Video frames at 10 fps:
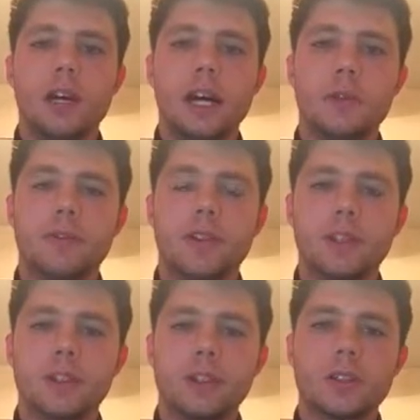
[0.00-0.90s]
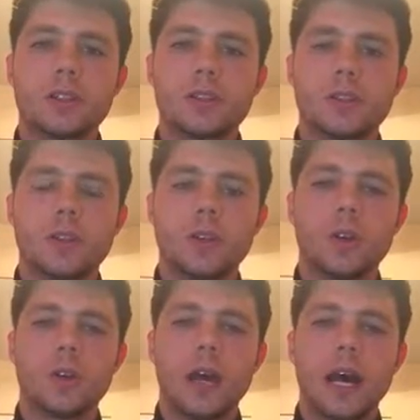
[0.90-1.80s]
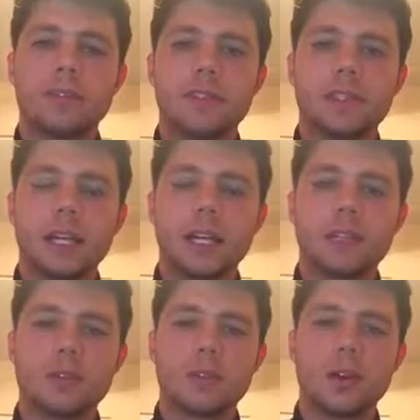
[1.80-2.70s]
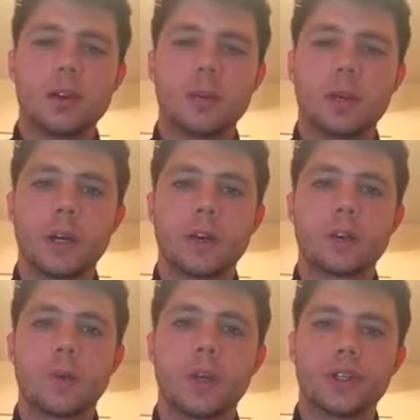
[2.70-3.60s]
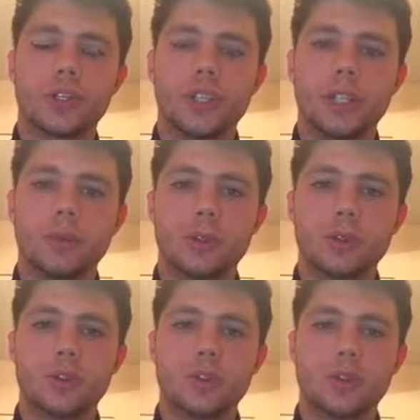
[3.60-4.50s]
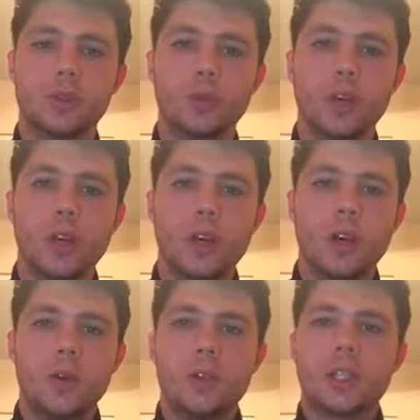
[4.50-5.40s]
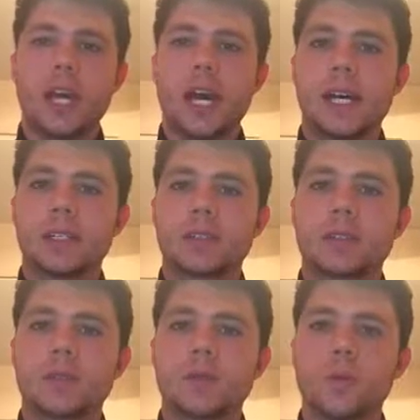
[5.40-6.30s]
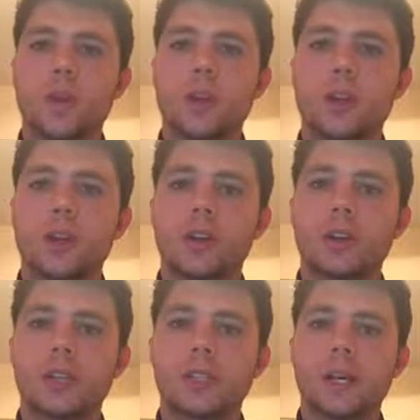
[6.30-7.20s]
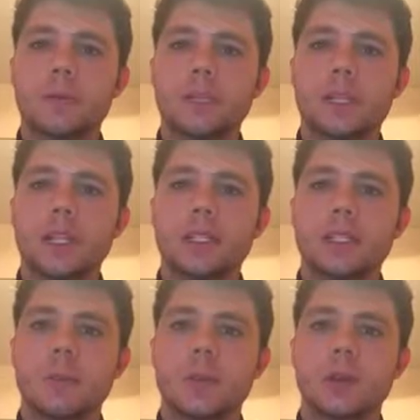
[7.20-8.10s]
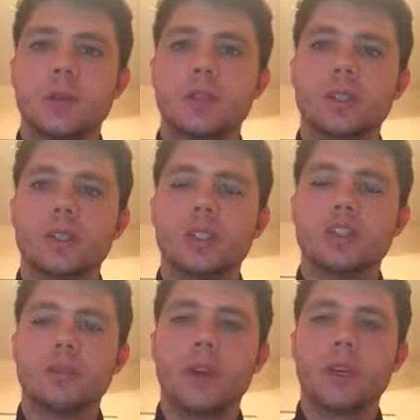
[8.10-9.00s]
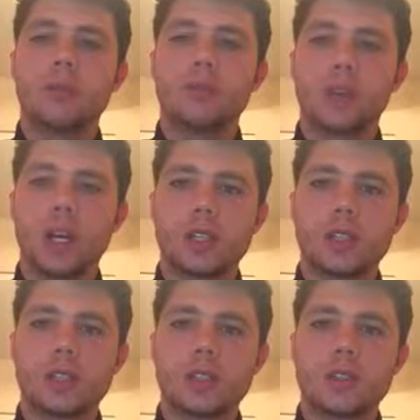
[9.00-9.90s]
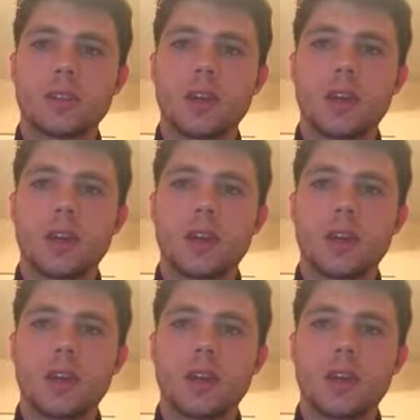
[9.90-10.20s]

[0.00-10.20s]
Hi, Professor. So I've decided to talk about question number 2, which asks, what are the steps in a typical decision-making process?